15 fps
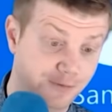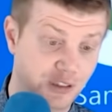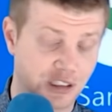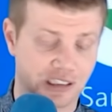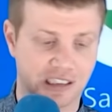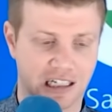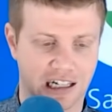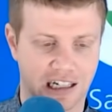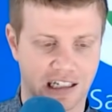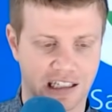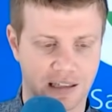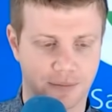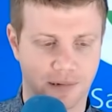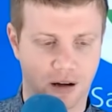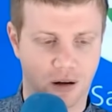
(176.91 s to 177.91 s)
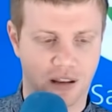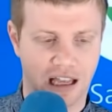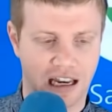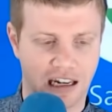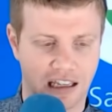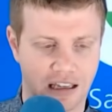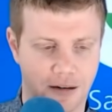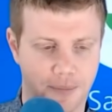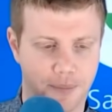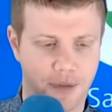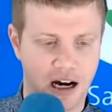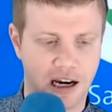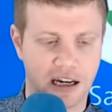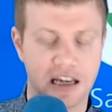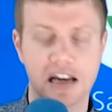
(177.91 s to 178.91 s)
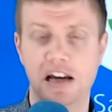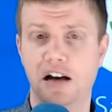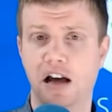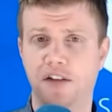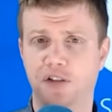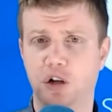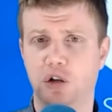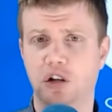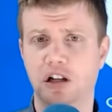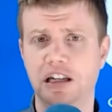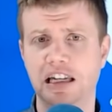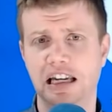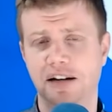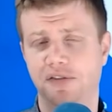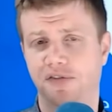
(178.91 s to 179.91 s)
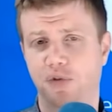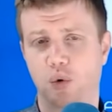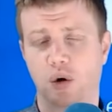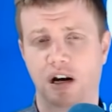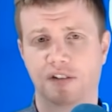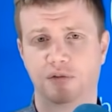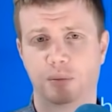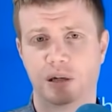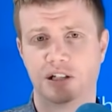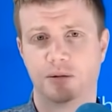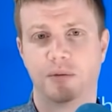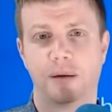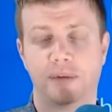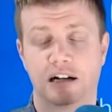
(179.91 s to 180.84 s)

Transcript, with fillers: just kind of keep all that in mind. If you're looking for information about